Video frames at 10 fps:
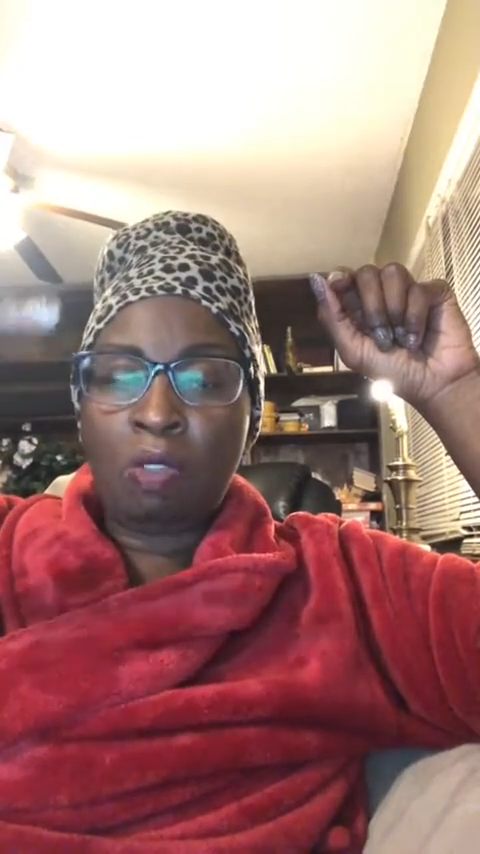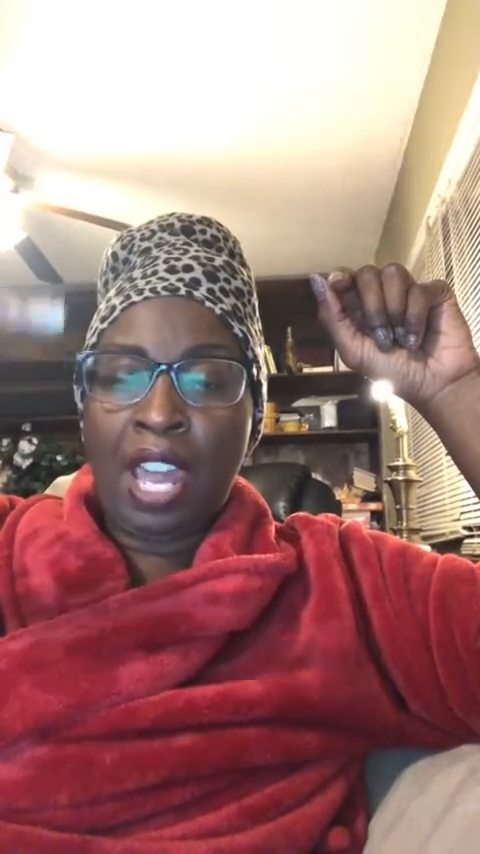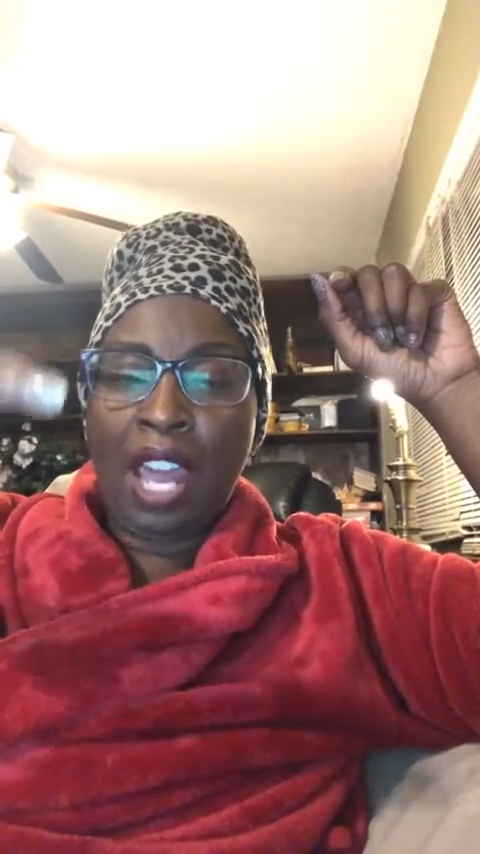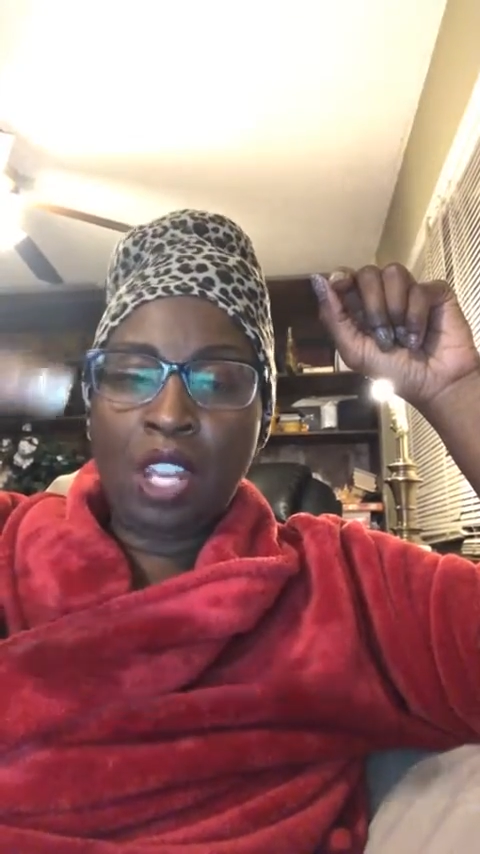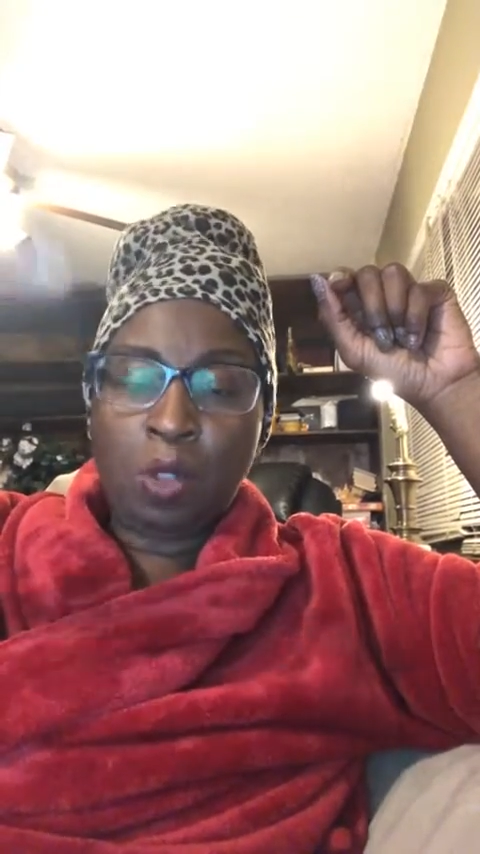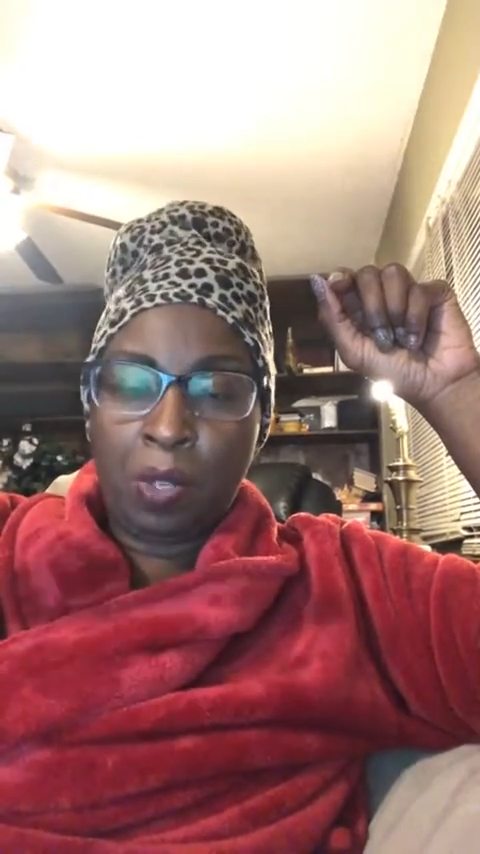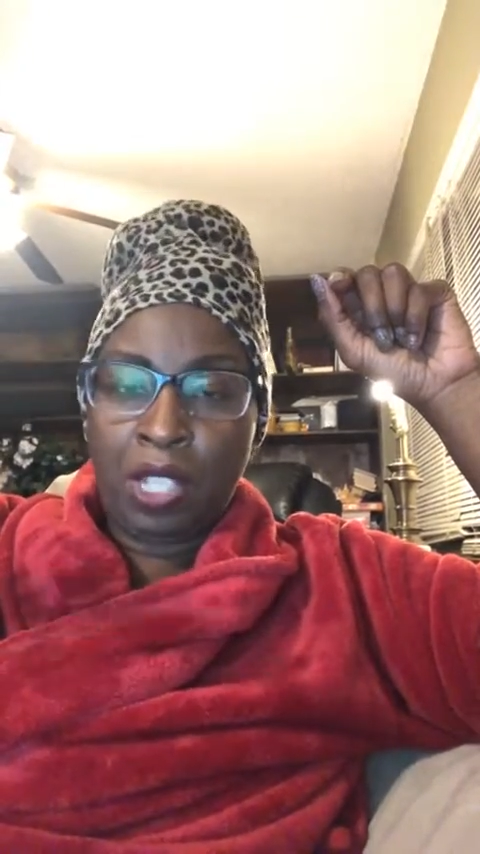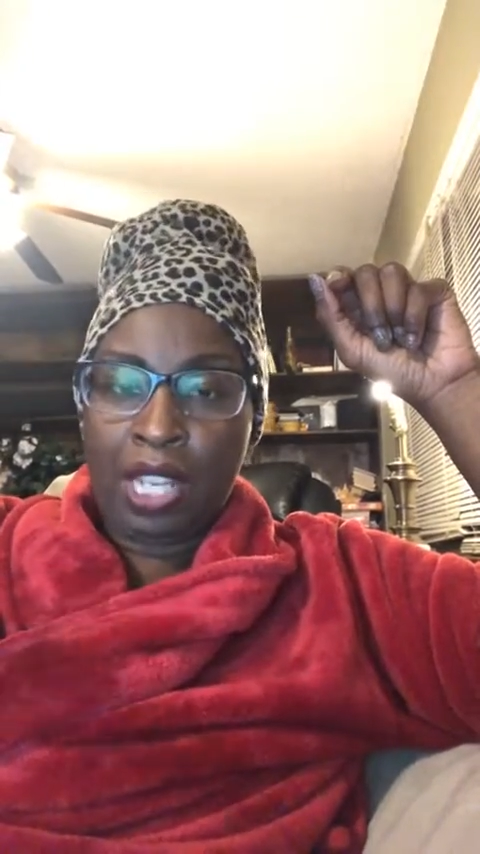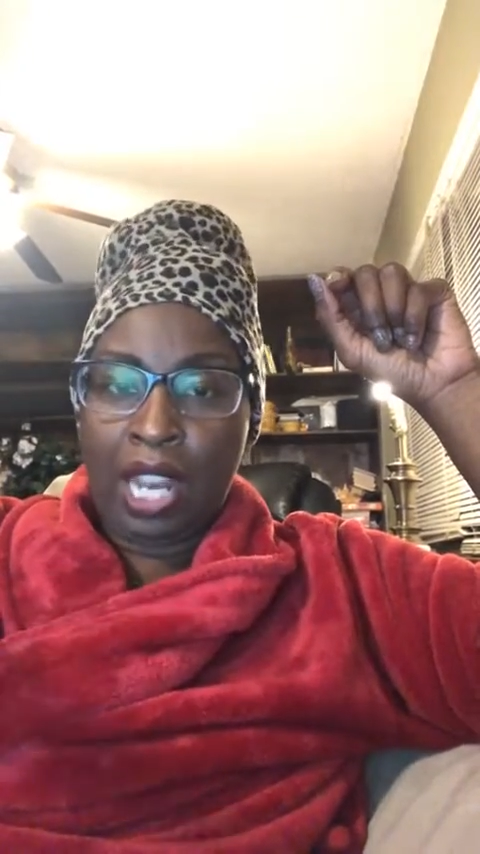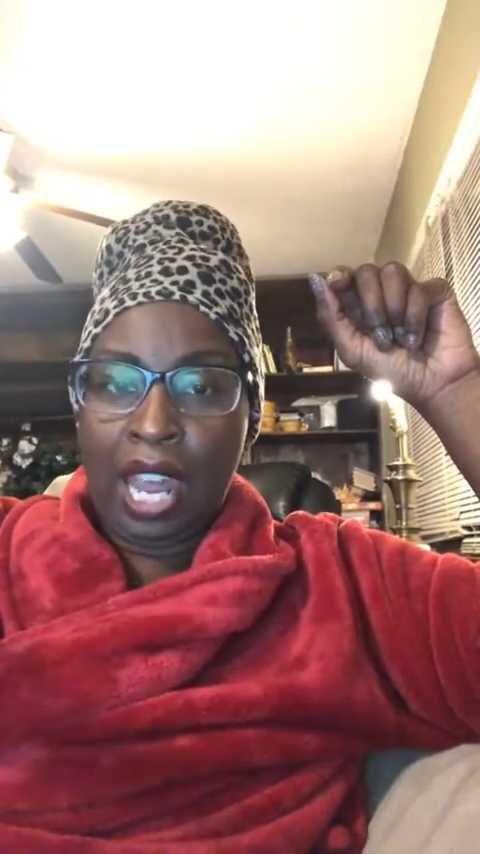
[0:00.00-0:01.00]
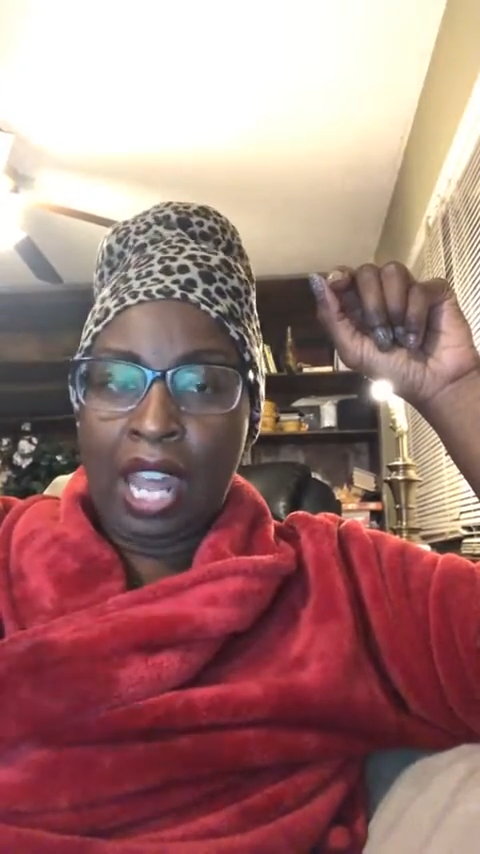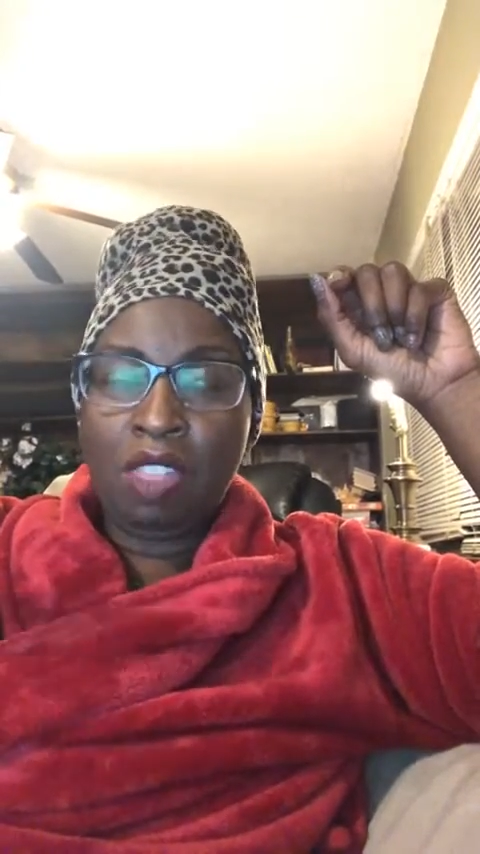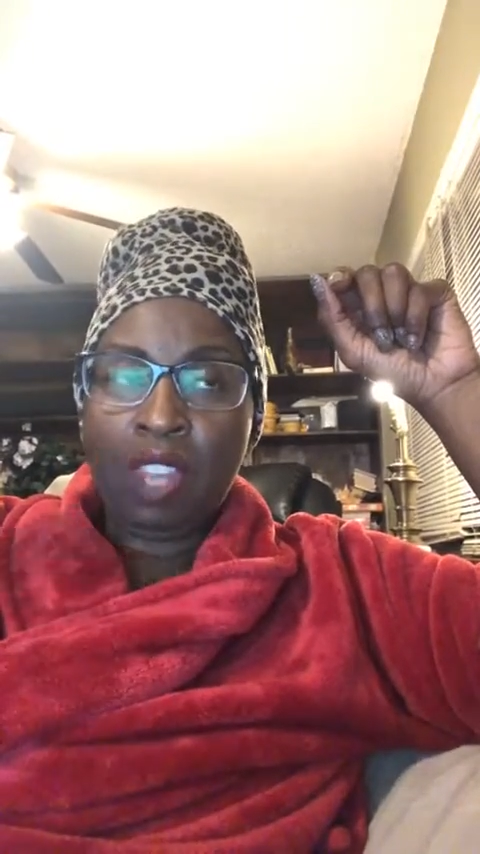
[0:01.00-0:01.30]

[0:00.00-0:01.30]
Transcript: value into that,